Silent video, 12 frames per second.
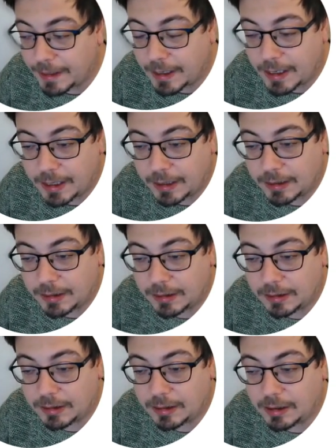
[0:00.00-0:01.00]

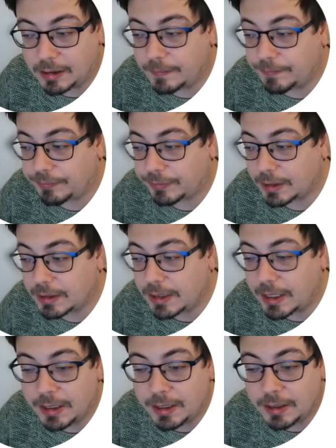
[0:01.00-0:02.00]
And
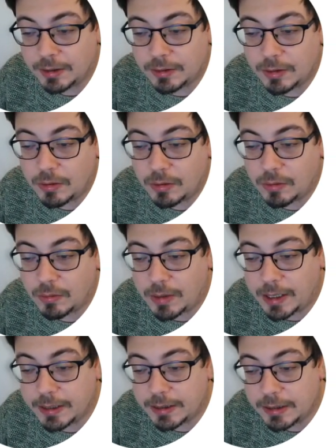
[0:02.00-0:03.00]
yeah, so
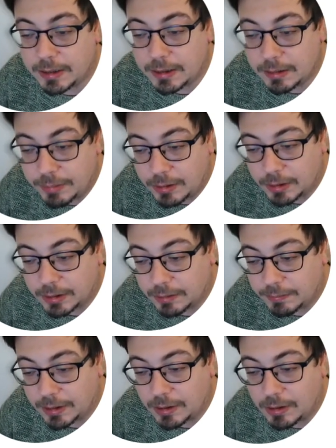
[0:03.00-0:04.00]
why this is
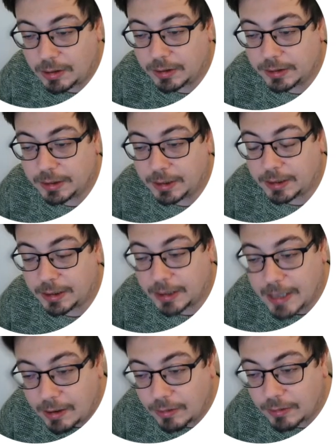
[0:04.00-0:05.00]
important? Because
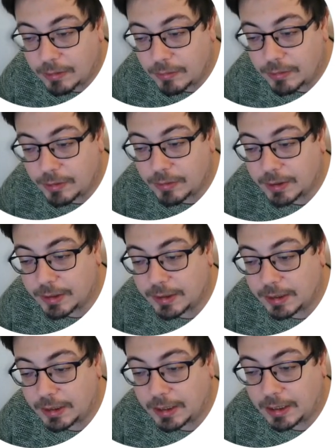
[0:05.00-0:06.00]
now you can
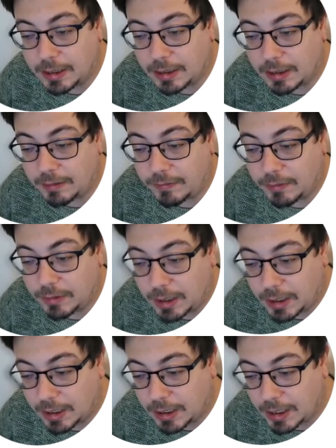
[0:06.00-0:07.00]
see that if you
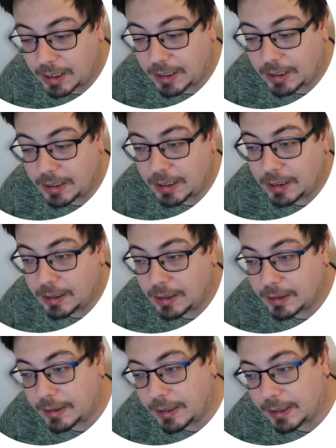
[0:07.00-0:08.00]
take A
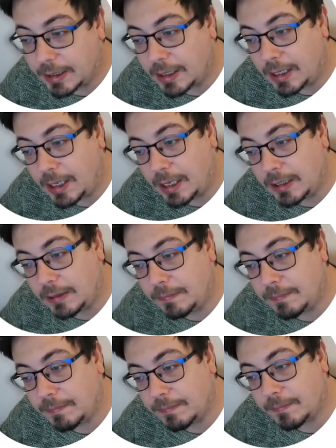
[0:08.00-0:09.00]
dagger A
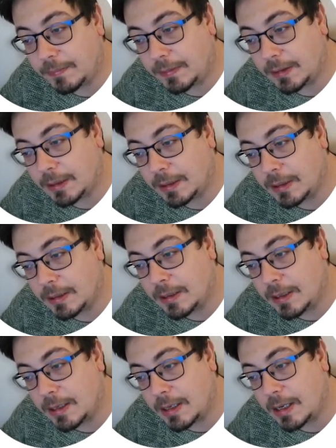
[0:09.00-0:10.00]

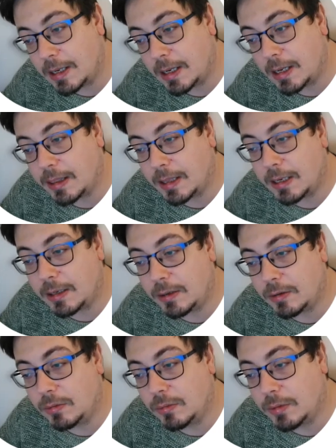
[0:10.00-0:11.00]
and then
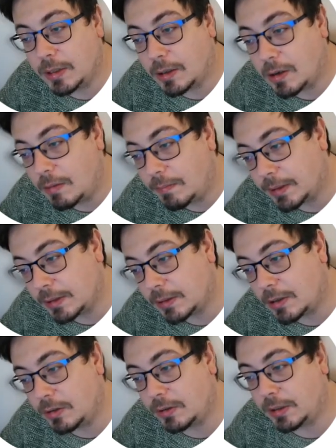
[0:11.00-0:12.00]
you do the complex
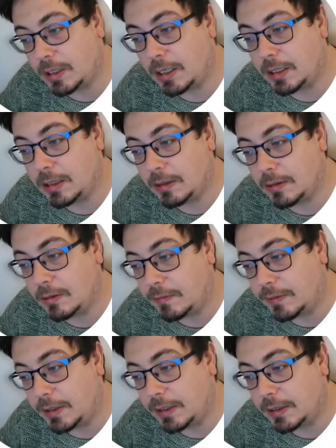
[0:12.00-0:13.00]
conjugate of
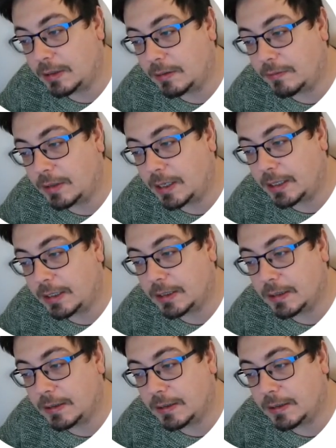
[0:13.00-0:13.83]
this, if you like,